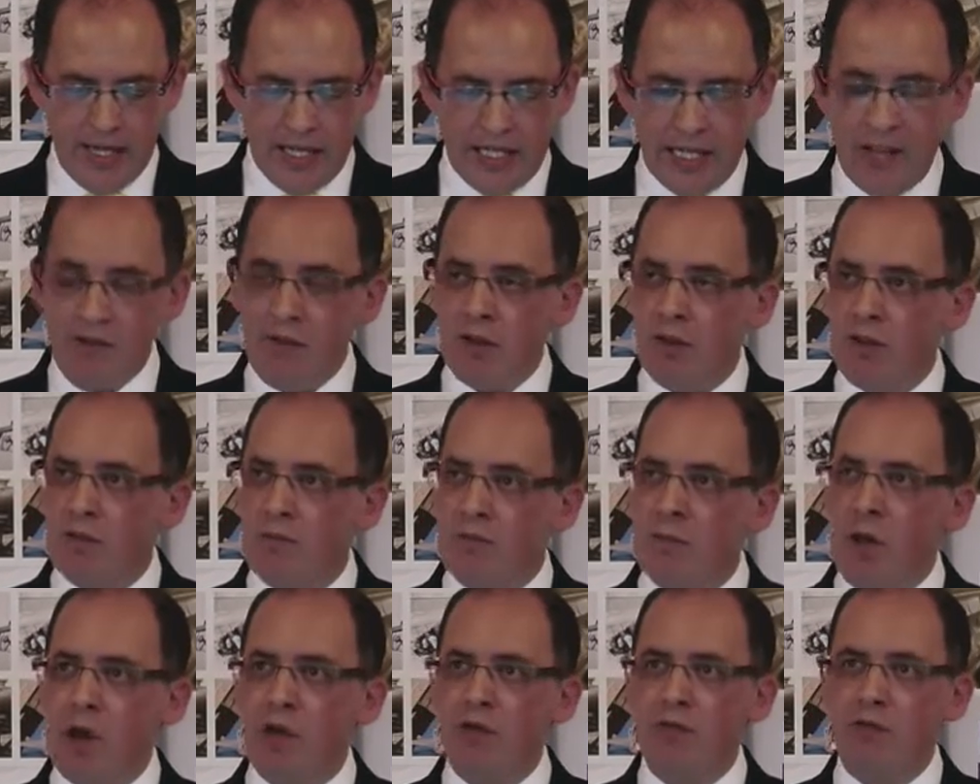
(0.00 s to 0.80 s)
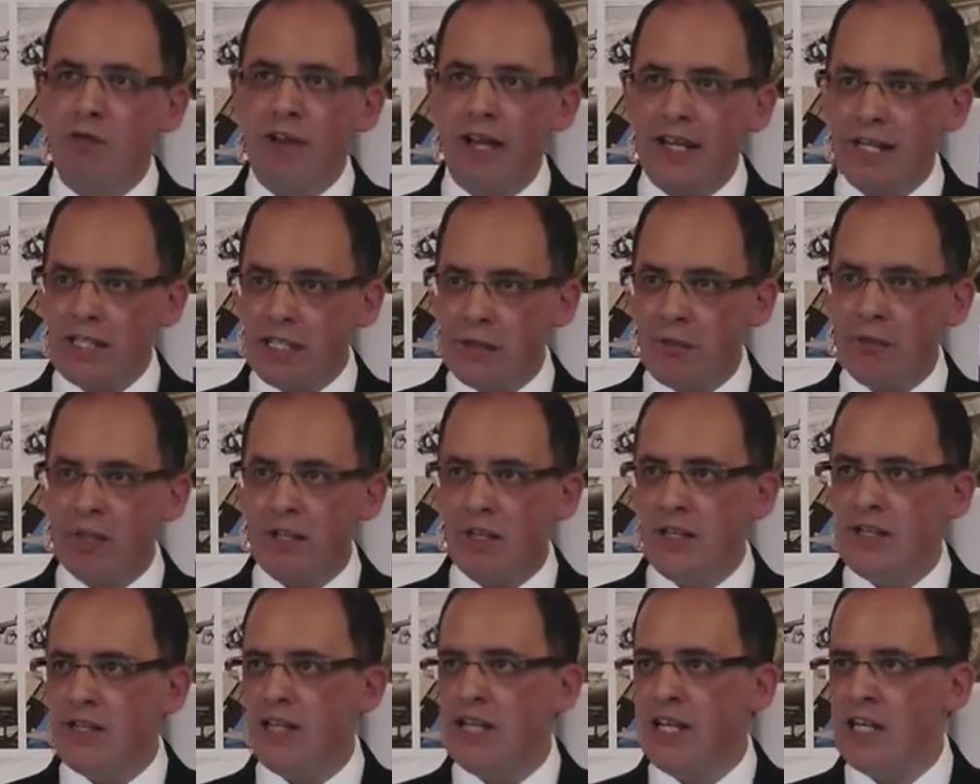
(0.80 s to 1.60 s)
giving both
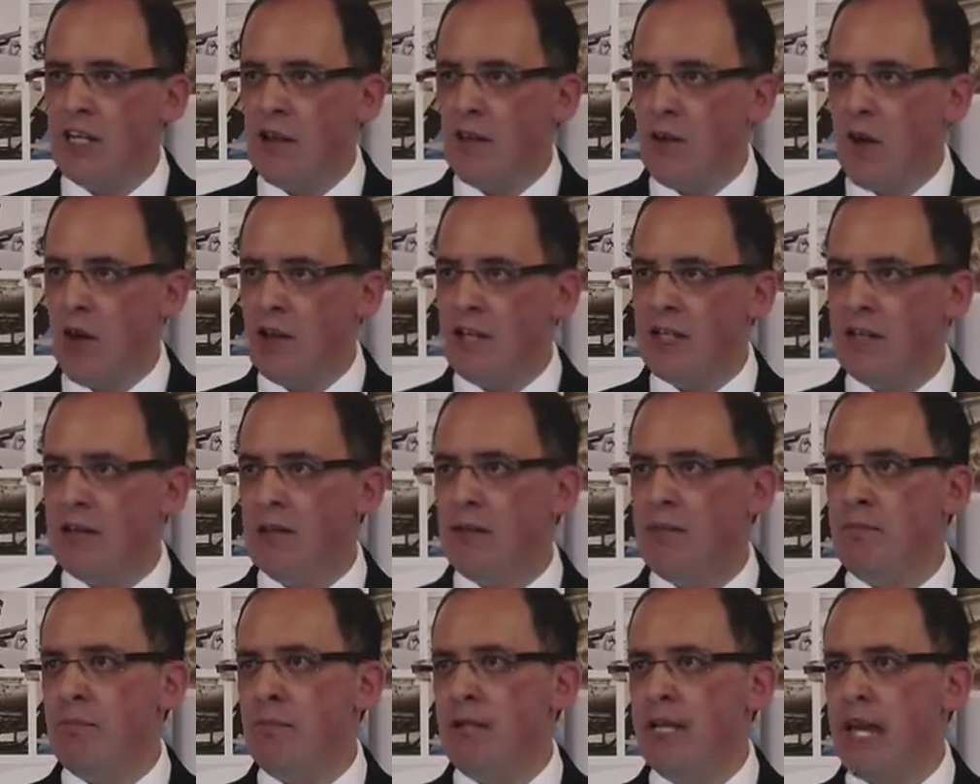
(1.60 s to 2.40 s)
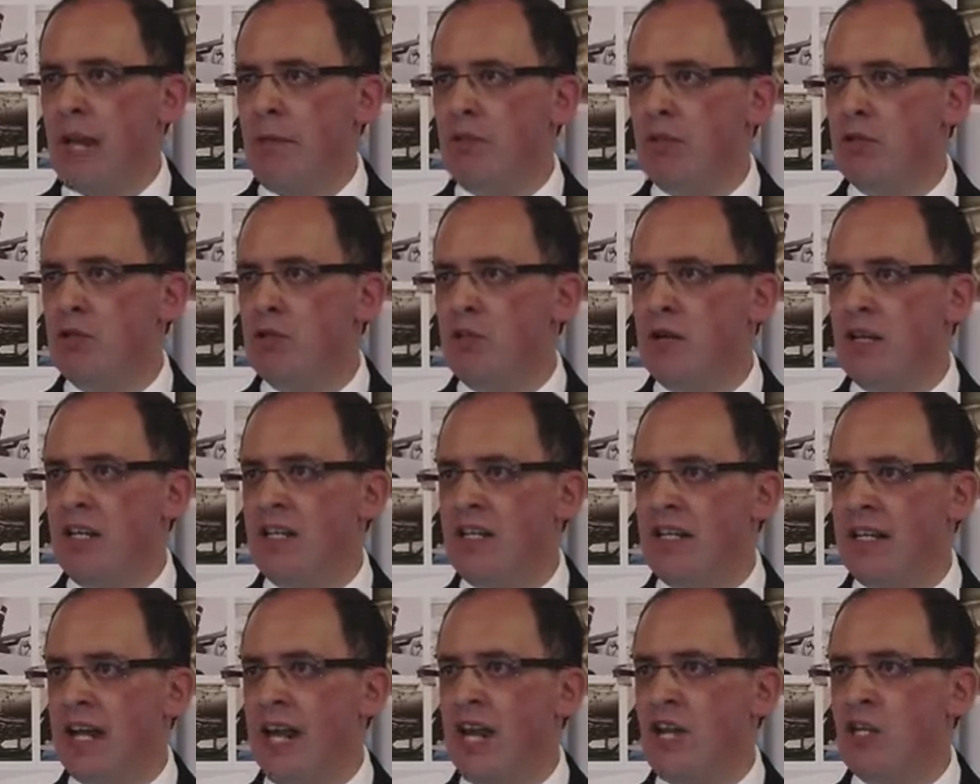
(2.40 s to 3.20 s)
flexibility in being able to
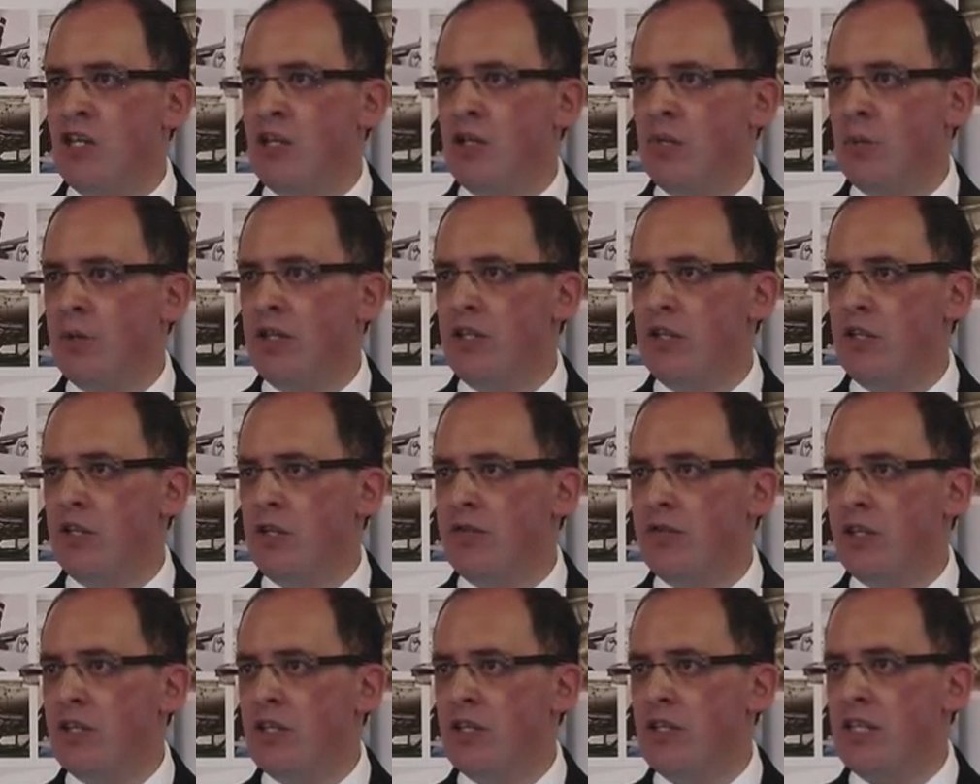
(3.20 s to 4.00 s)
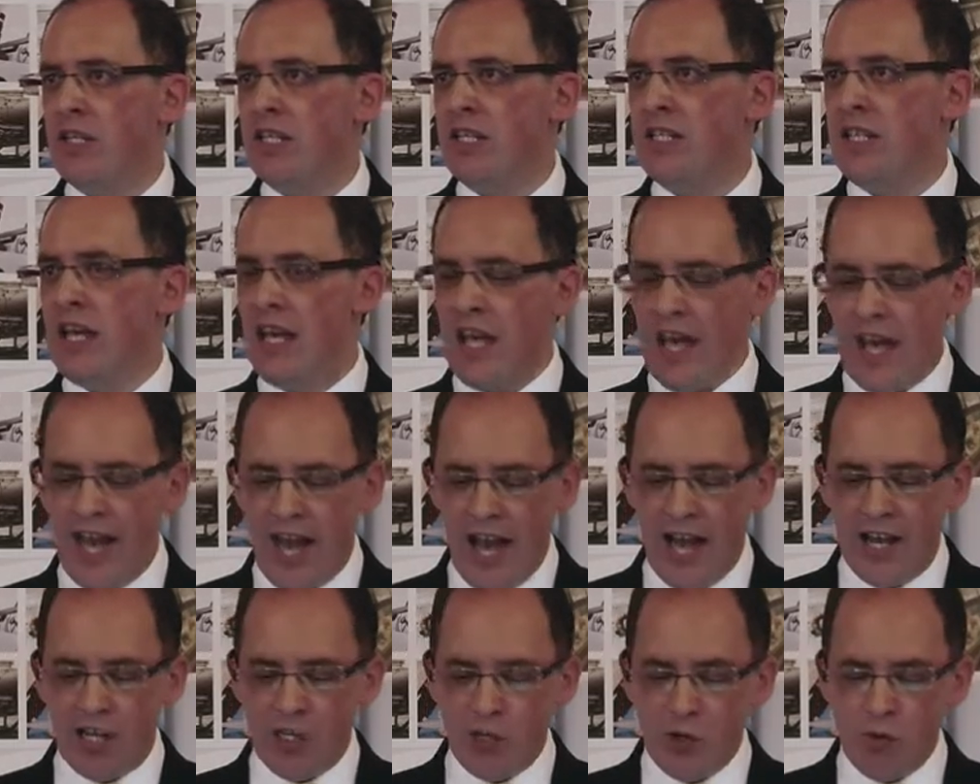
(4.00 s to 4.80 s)
engage with the universities
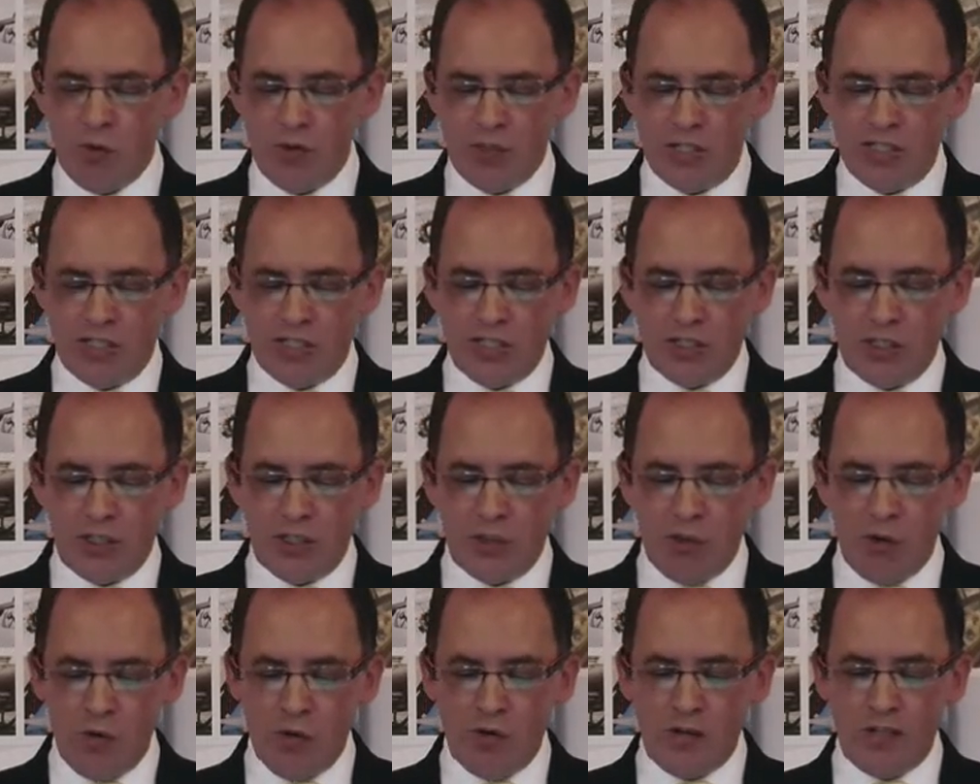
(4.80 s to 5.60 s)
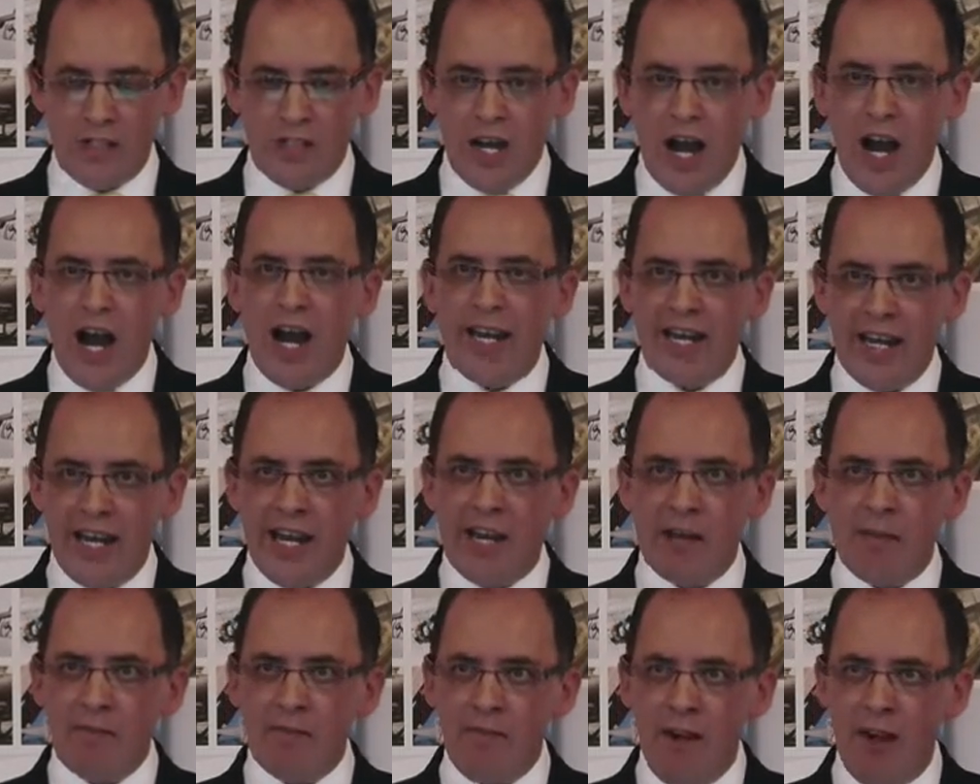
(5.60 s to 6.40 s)
and to tie
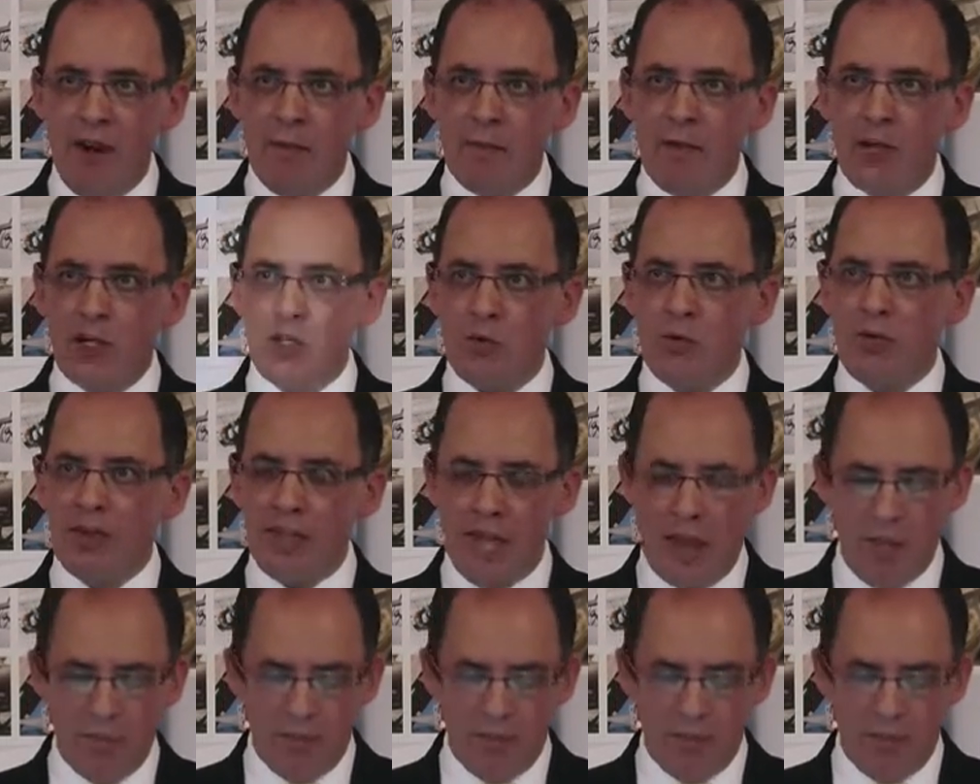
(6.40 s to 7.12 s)
in very much with their